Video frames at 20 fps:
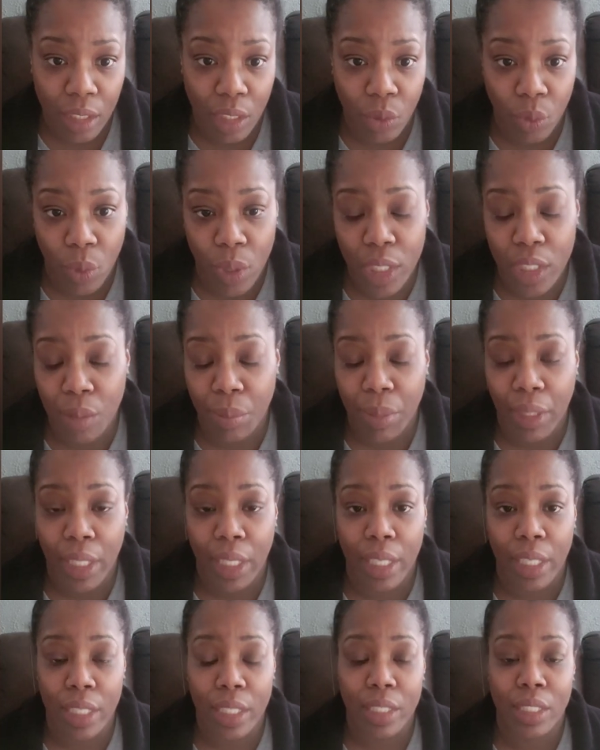It wasn't
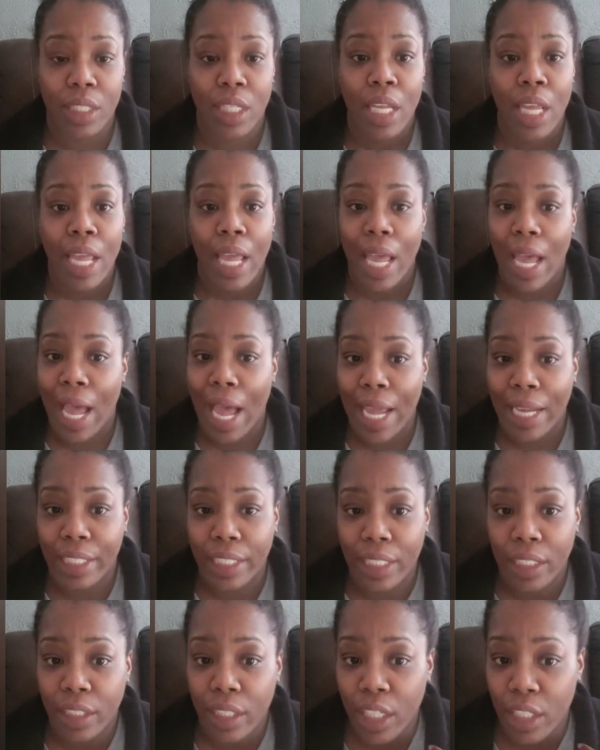because I
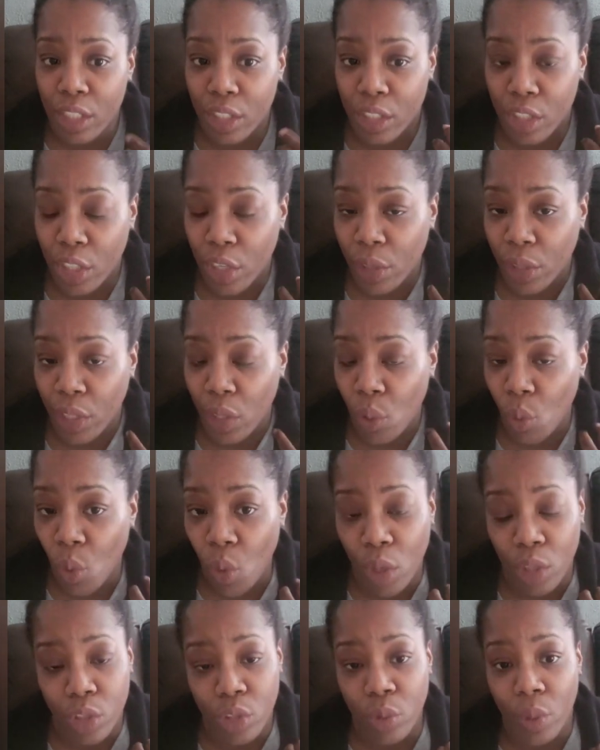didn't necessarily
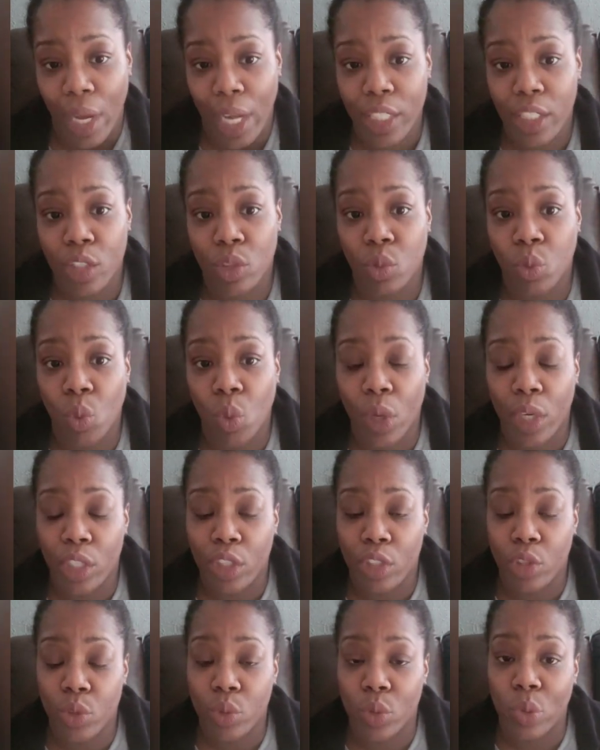want you. I just
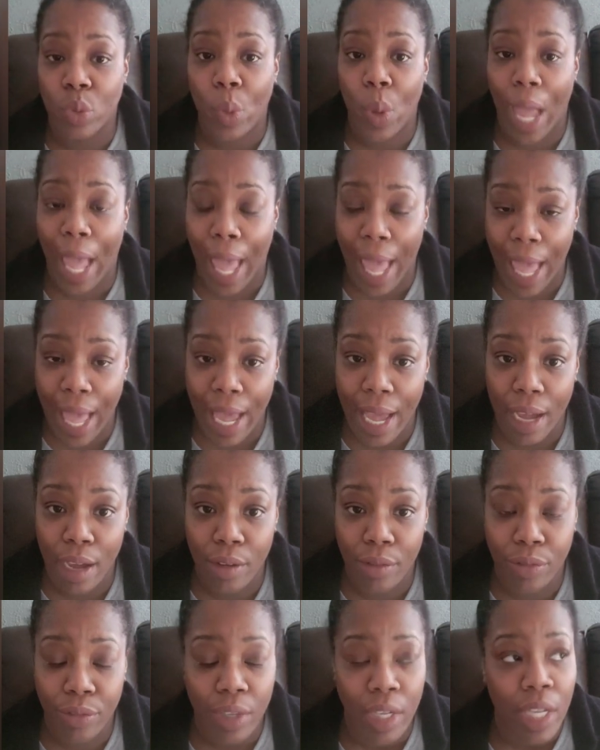wanted you to
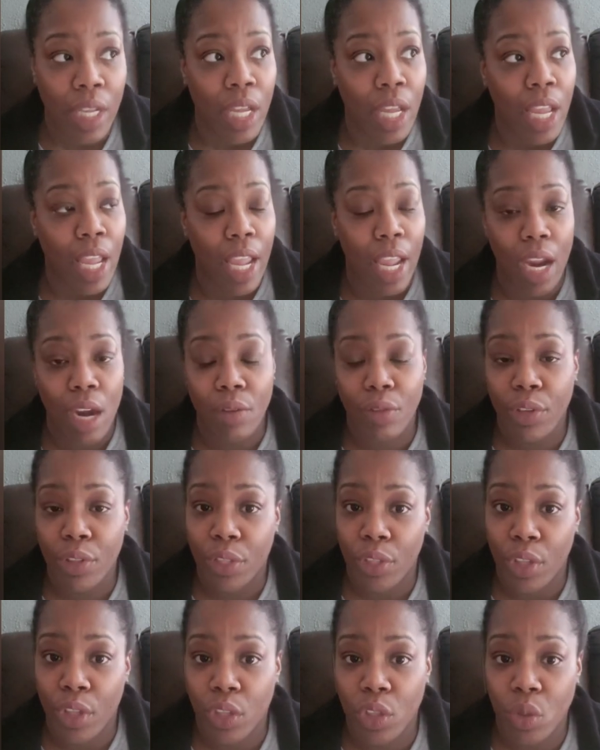have
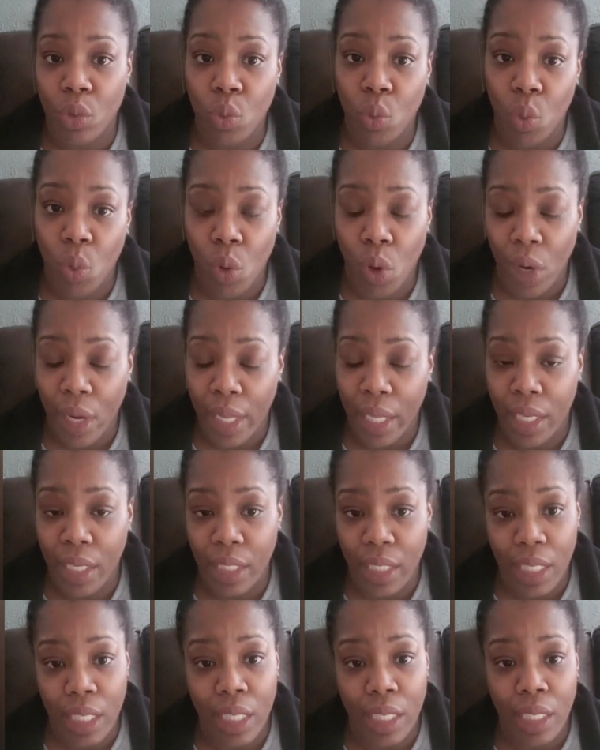everything you want
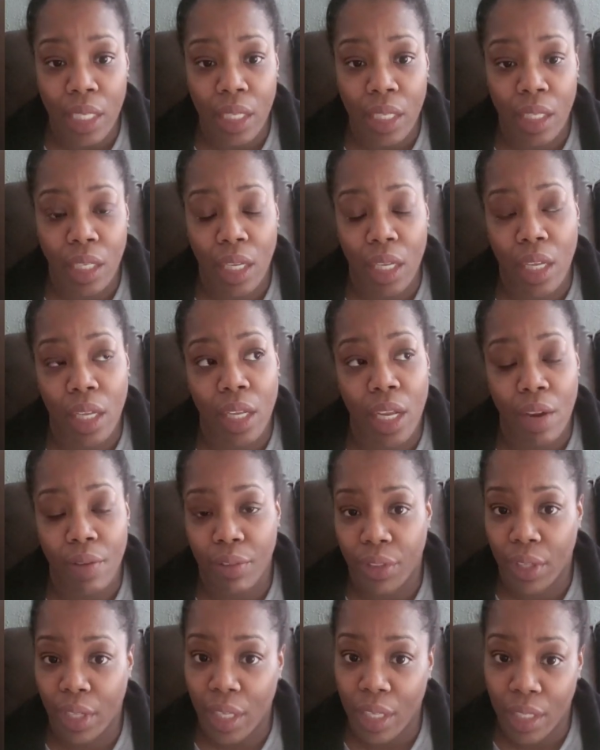and need, and
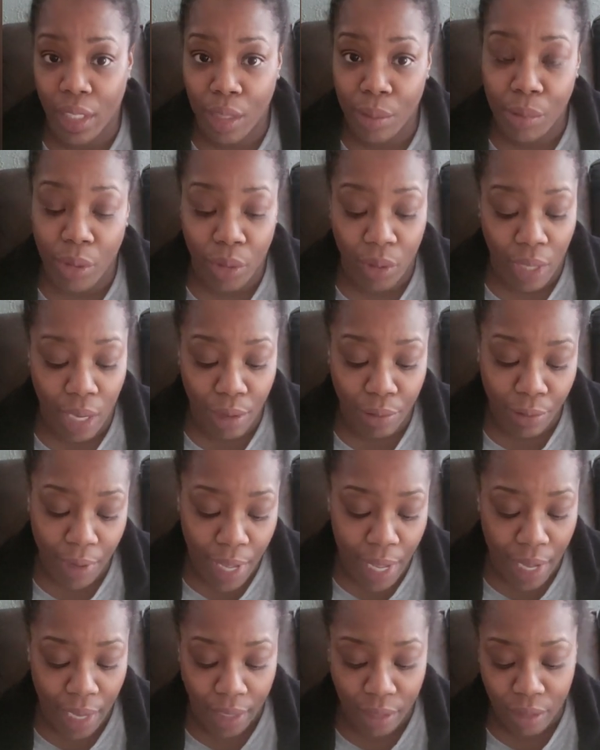everything ended up turning out
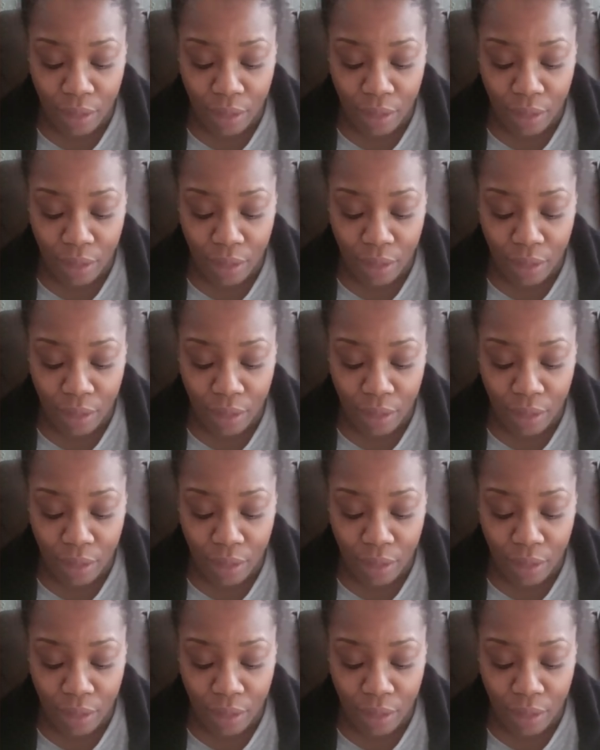fine.